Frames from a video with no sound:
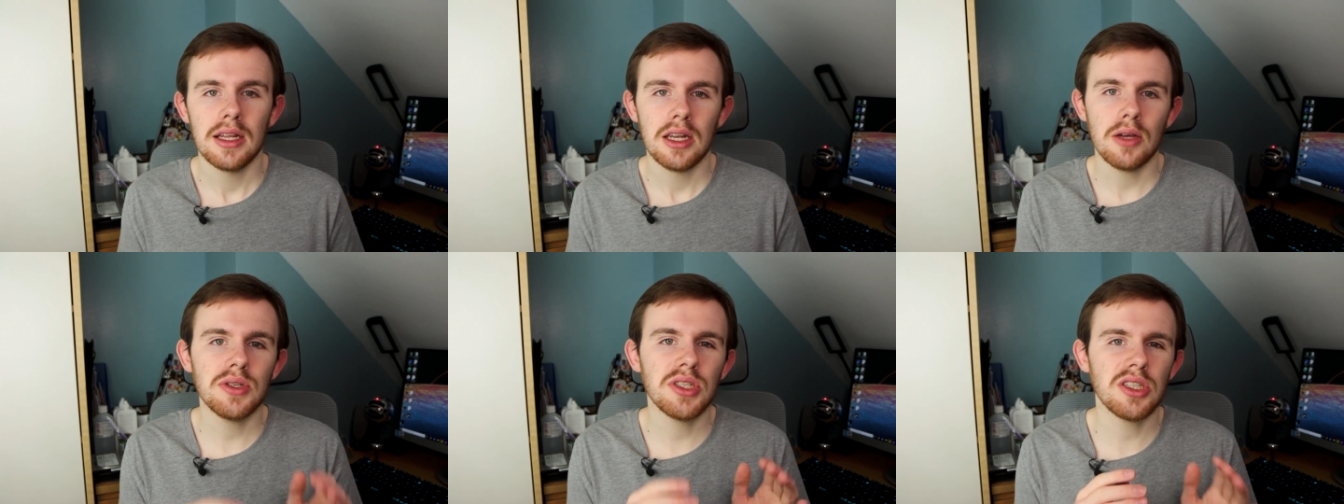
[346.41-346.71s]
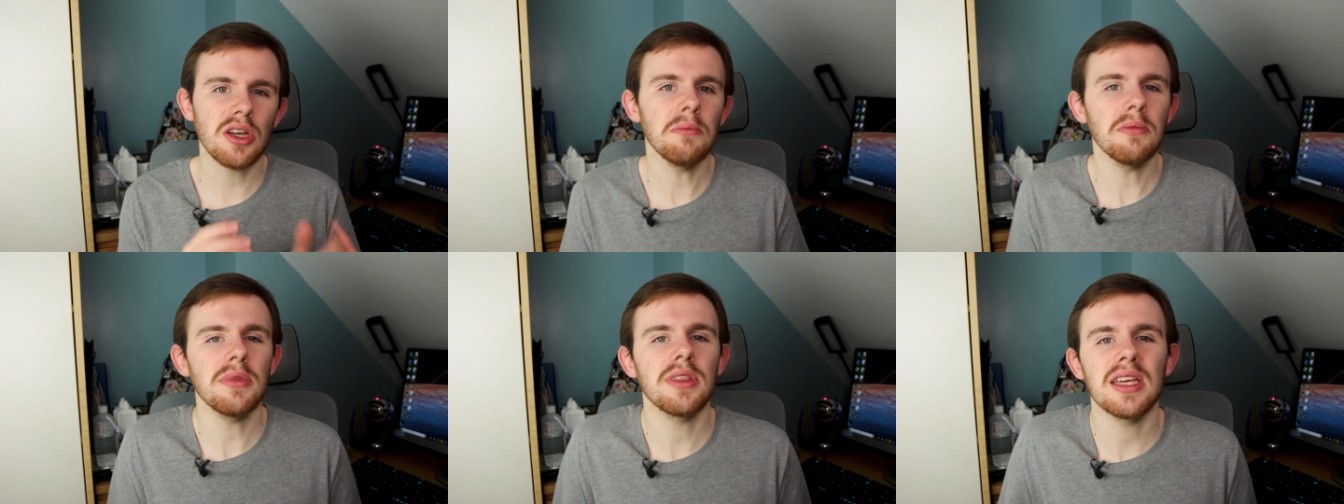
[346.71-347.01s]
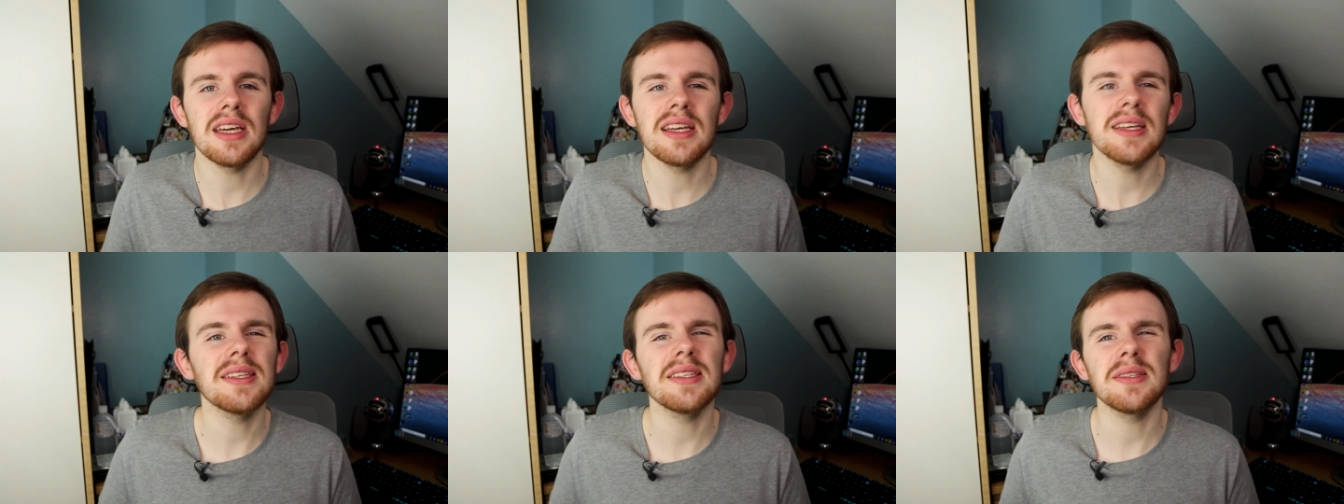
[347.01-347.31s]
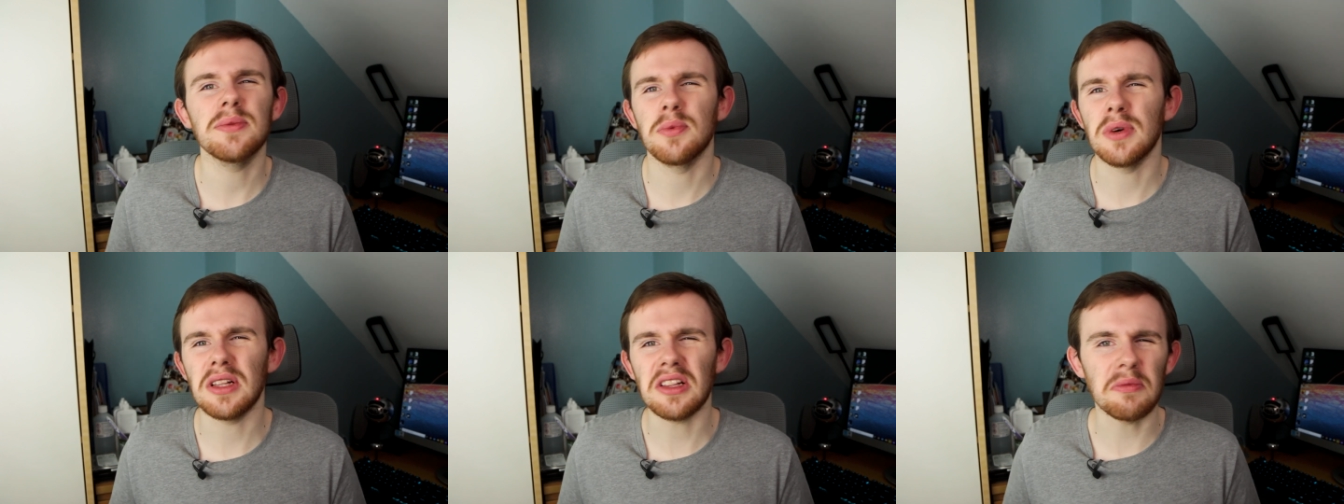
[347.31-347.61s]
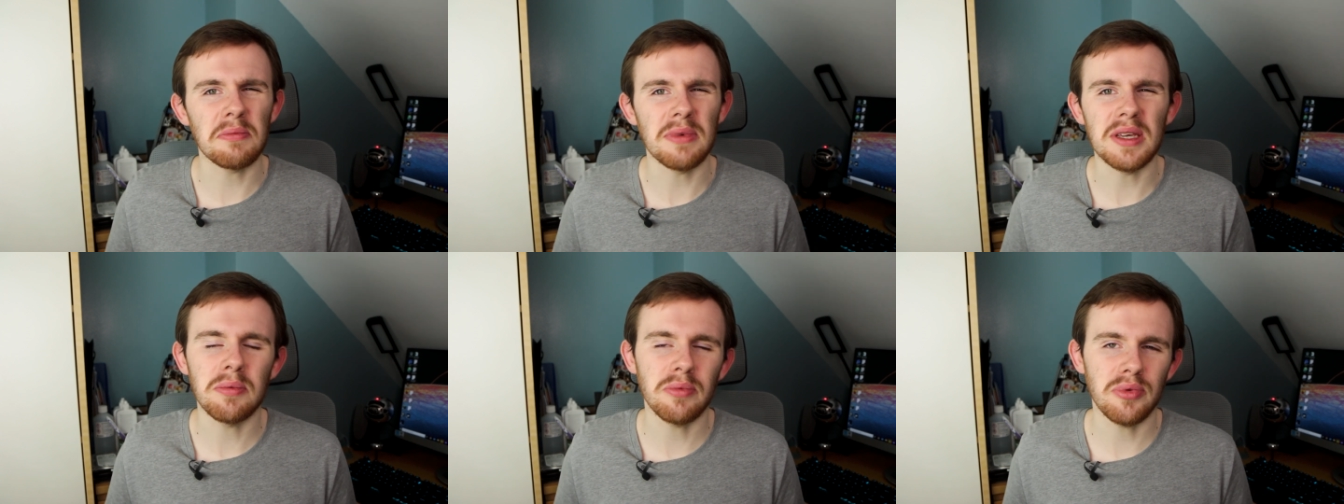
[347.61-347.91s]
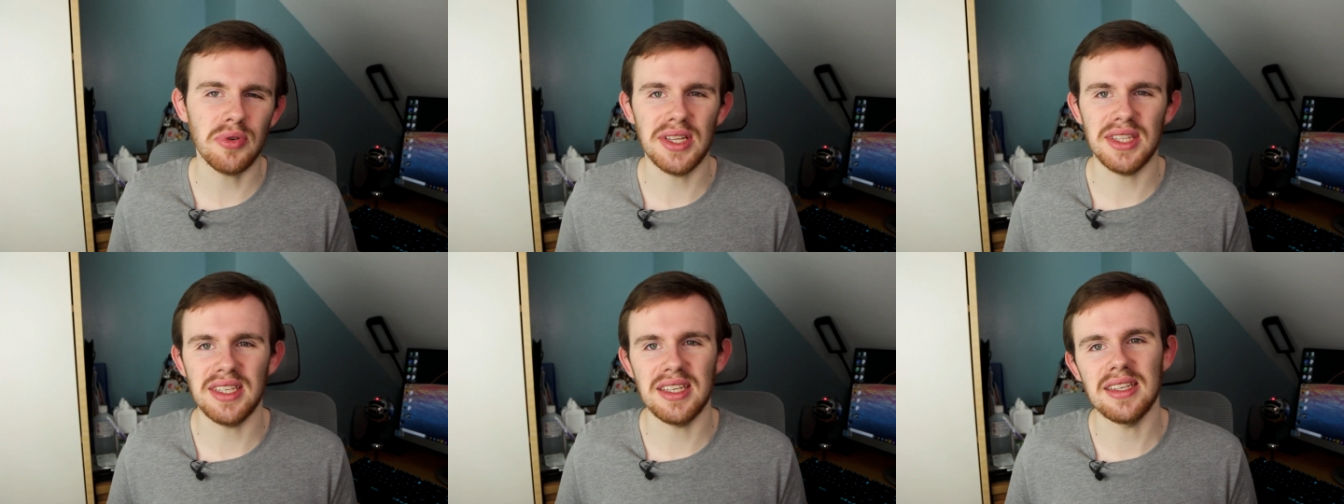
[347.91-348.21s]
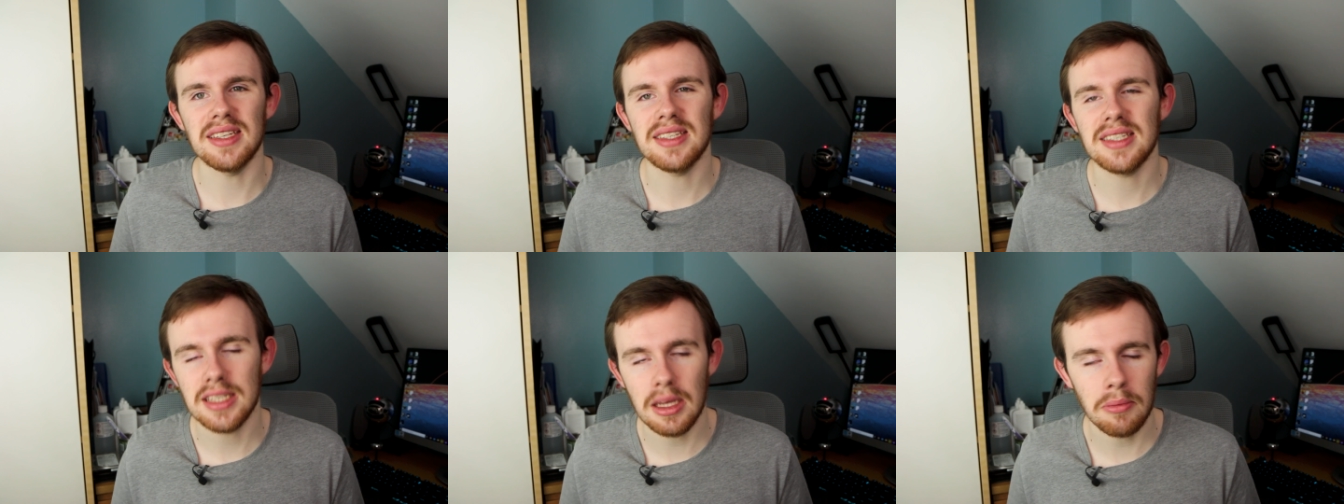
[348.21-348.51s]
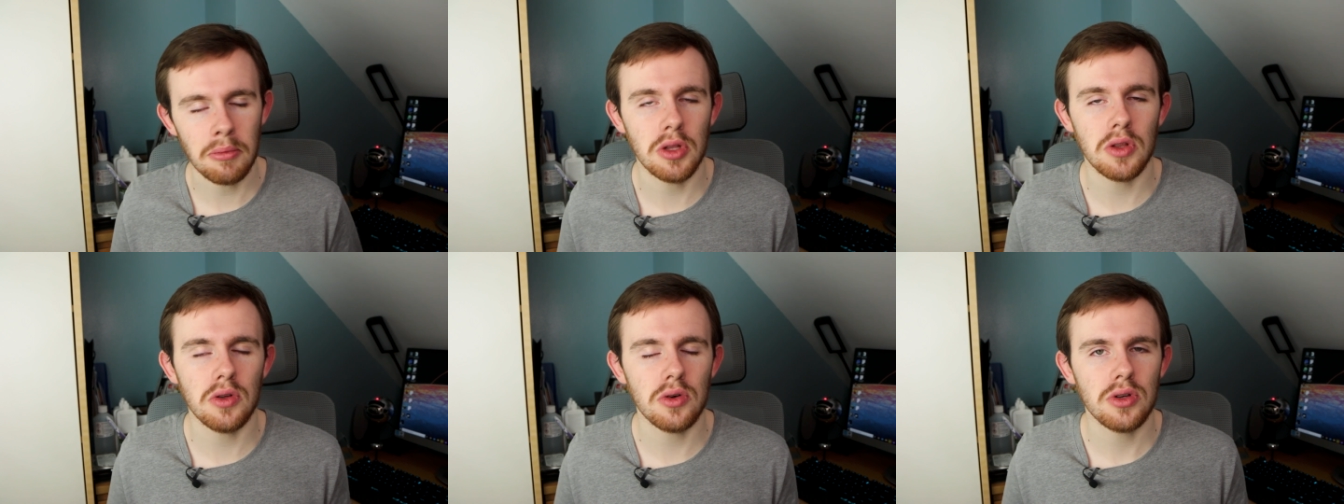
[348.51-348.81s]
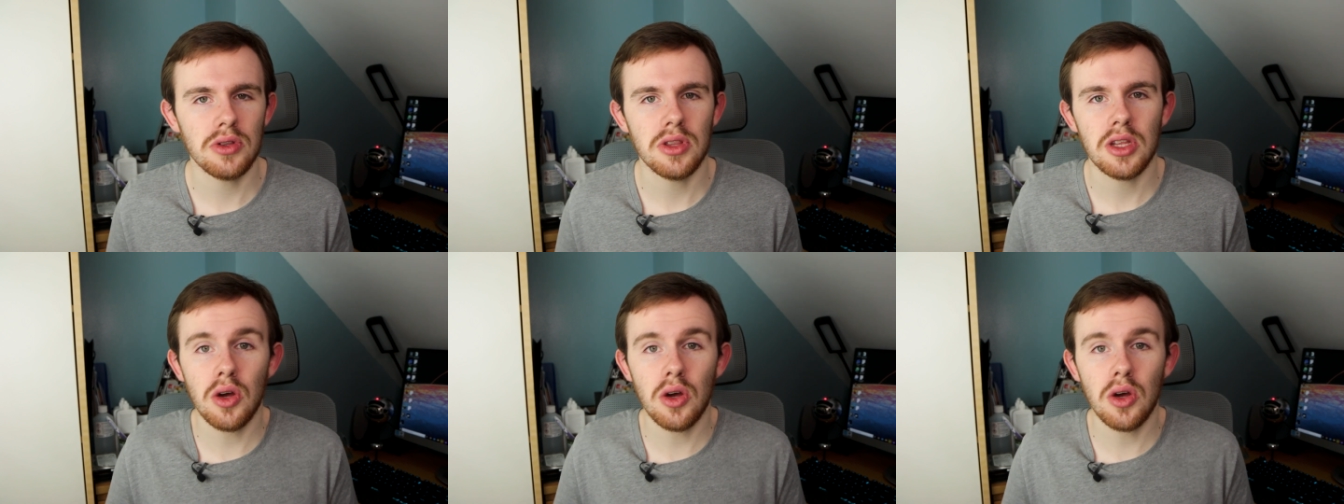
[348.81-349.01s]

Now, some things will be pretty similar.